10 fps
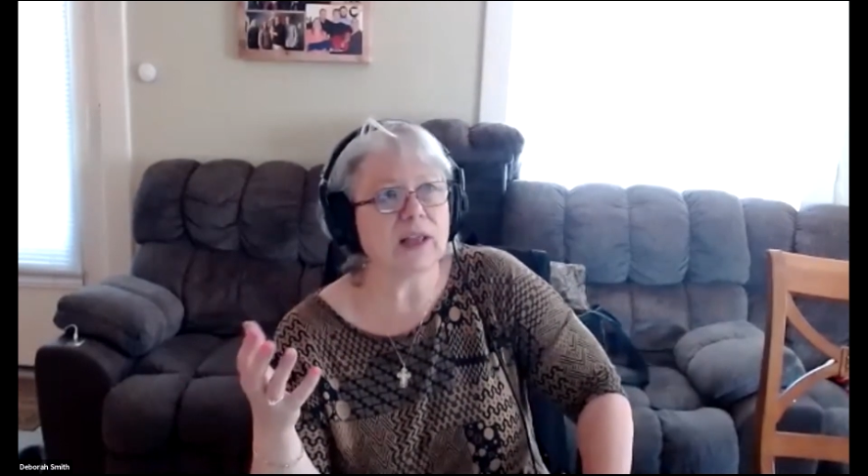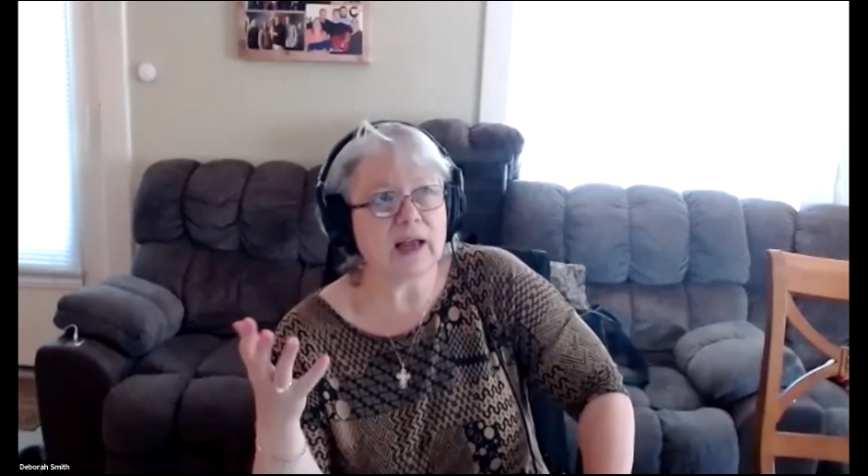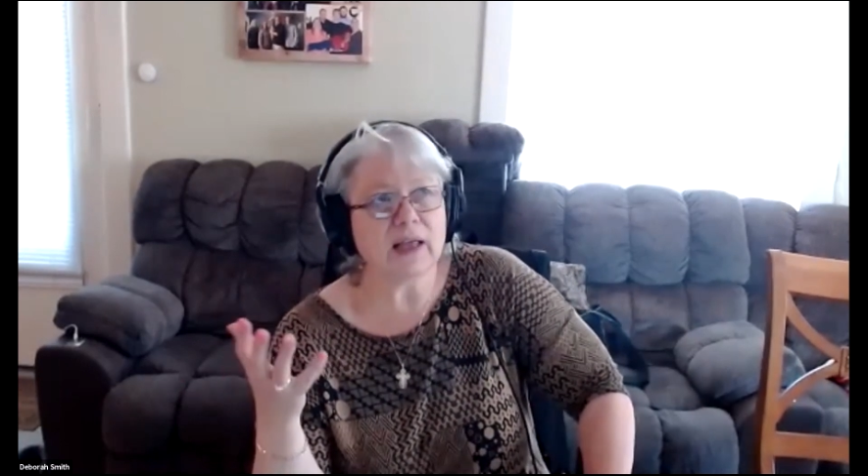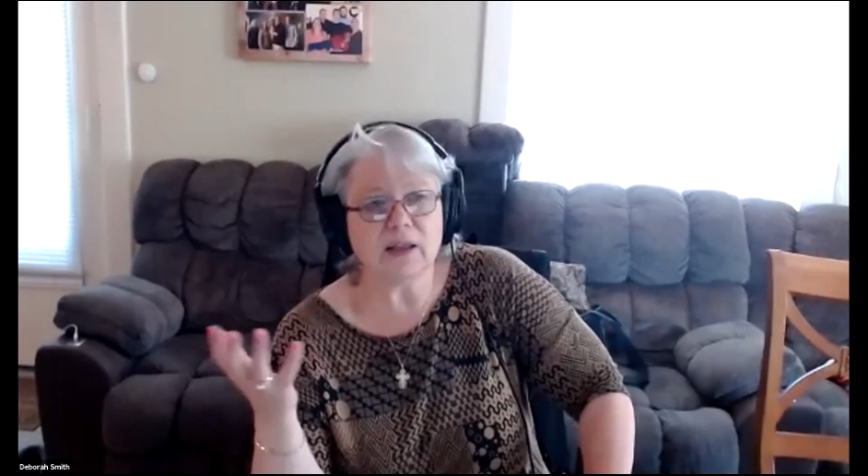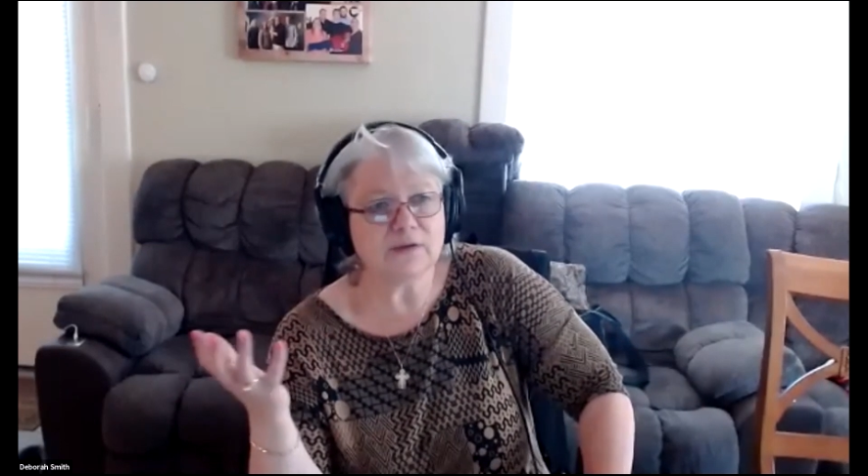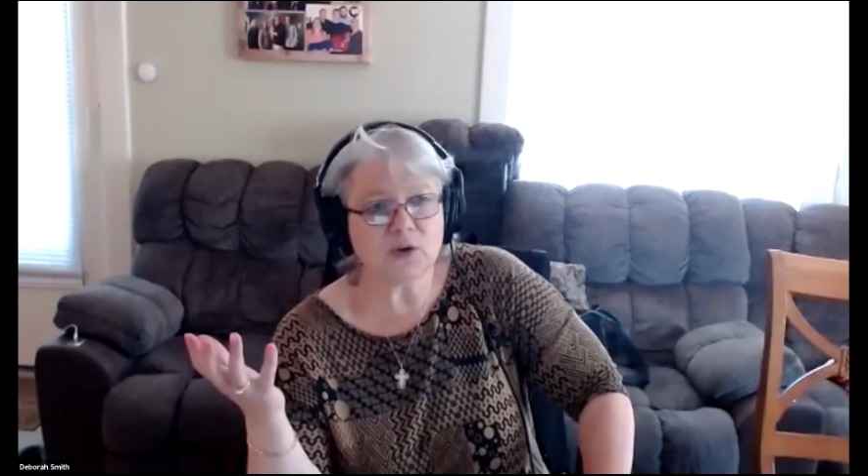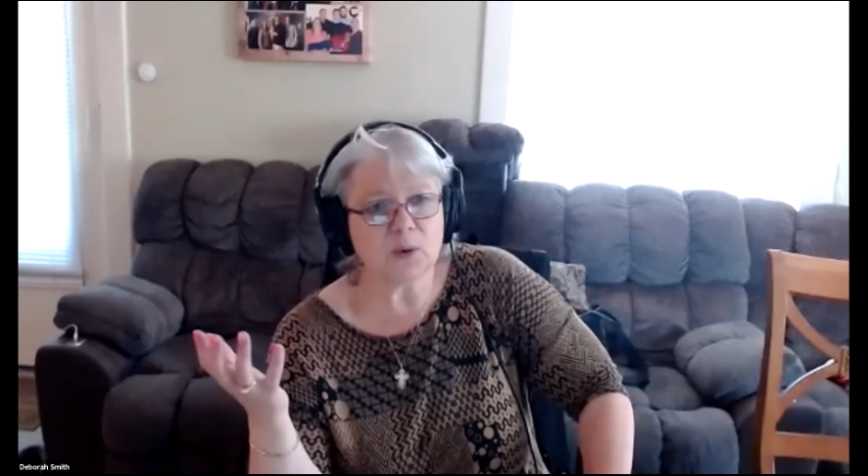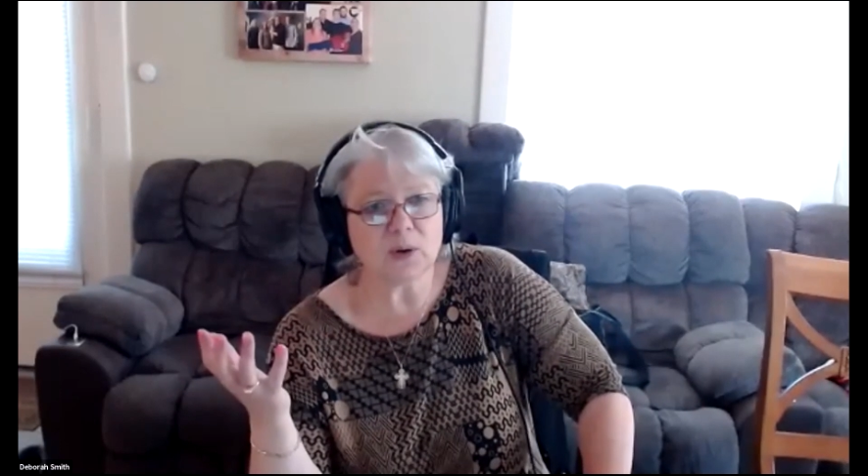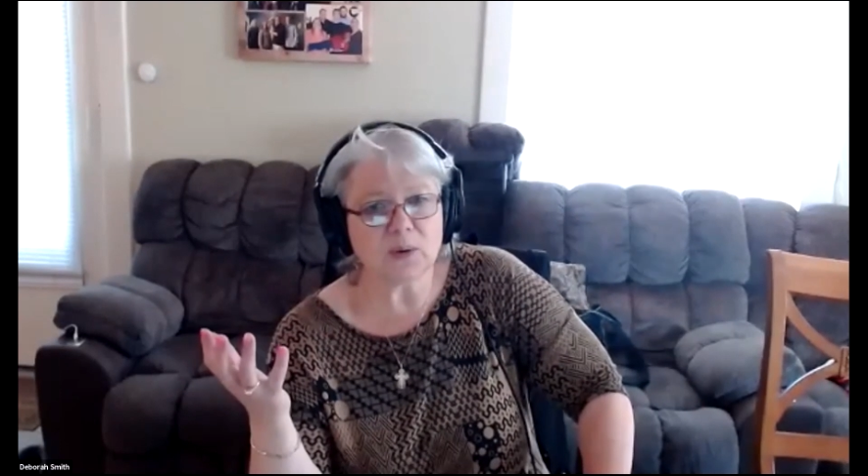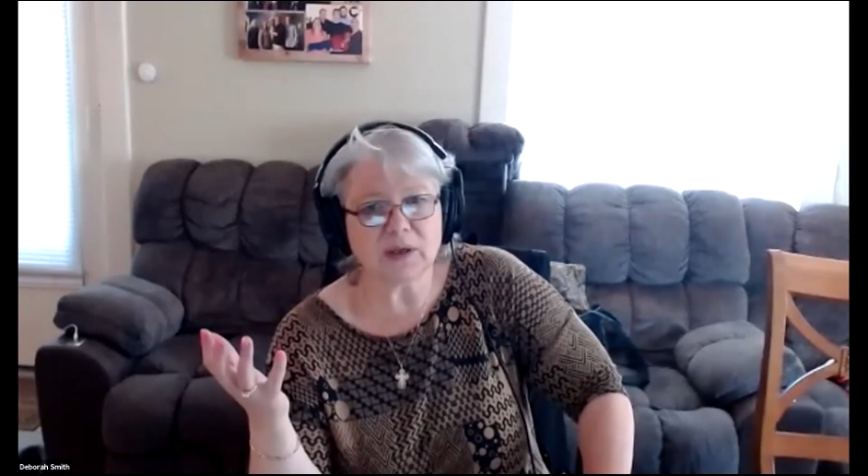like I love to
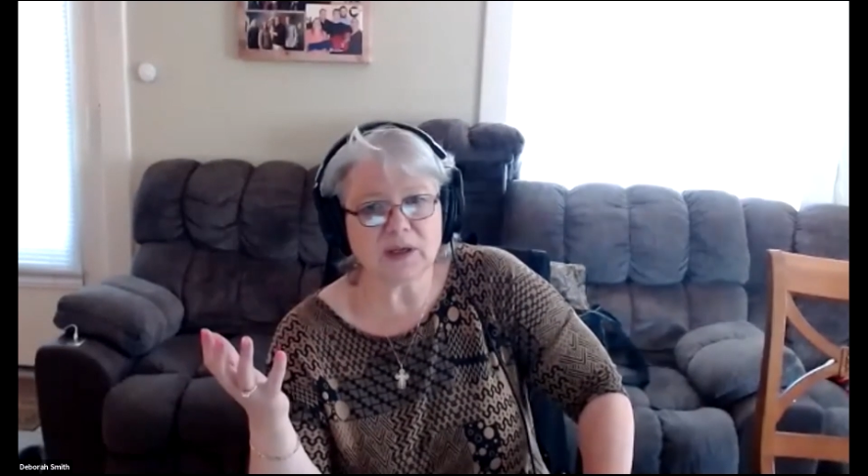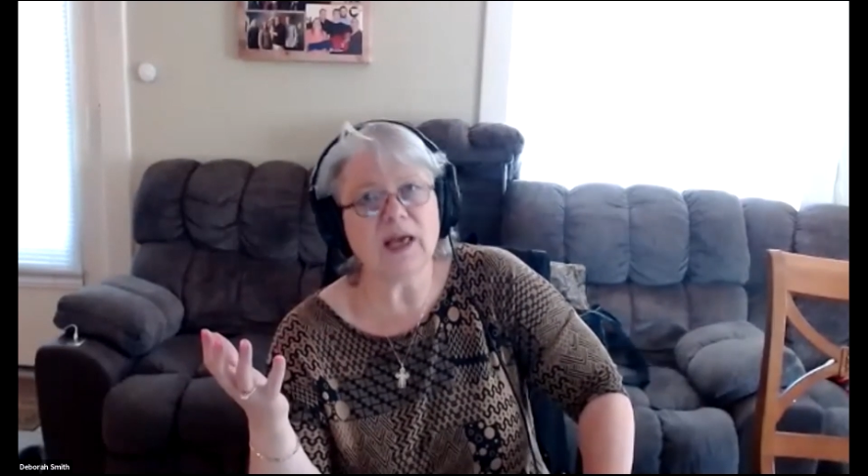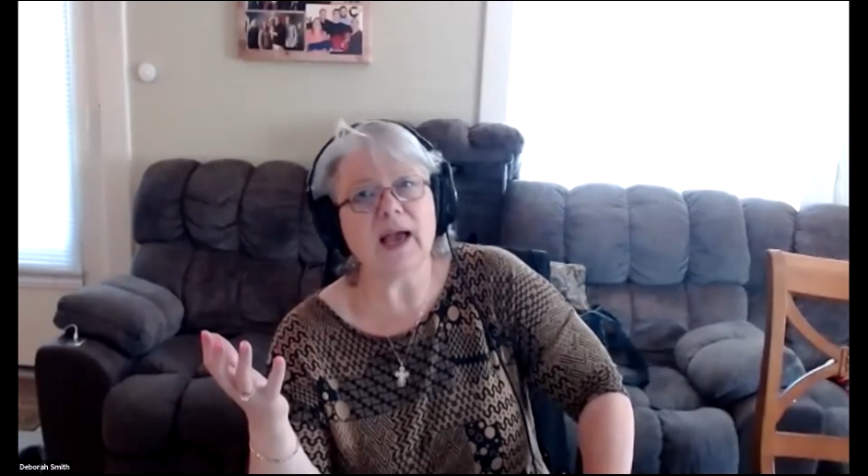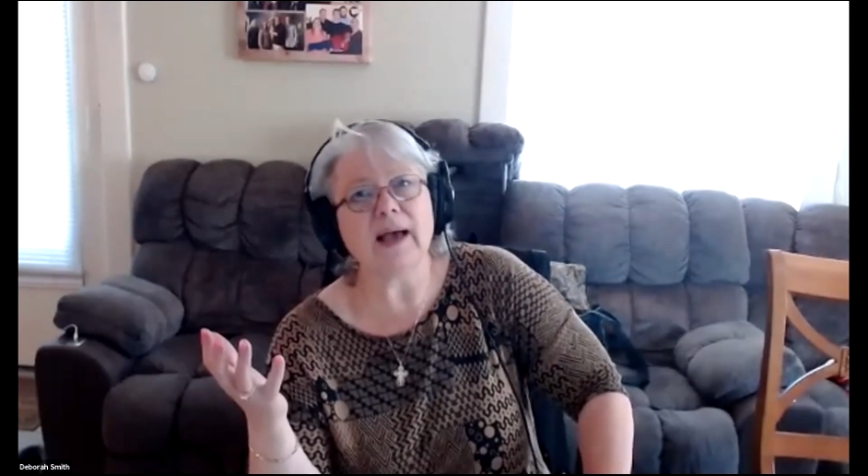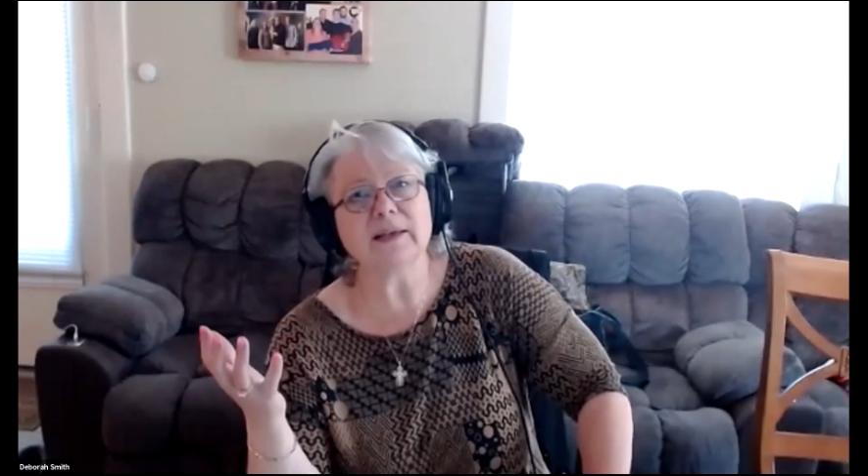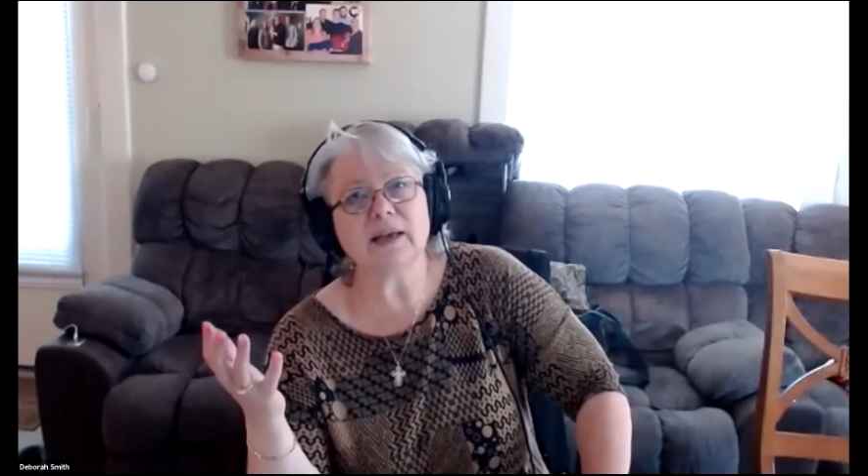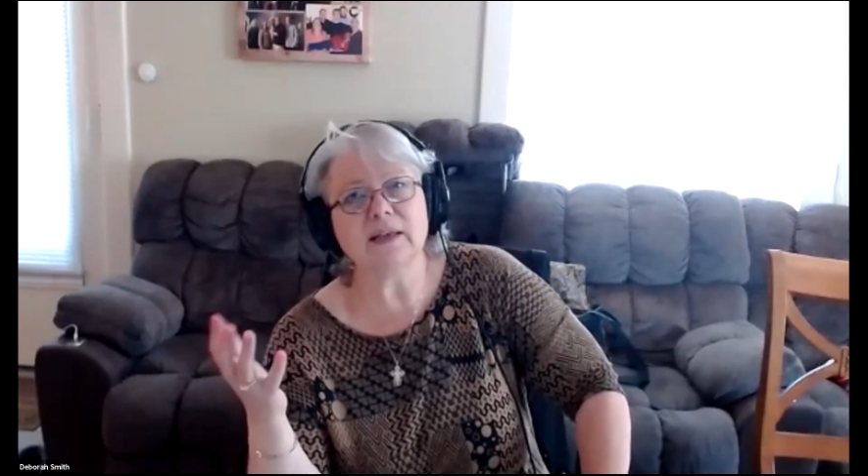work with glass,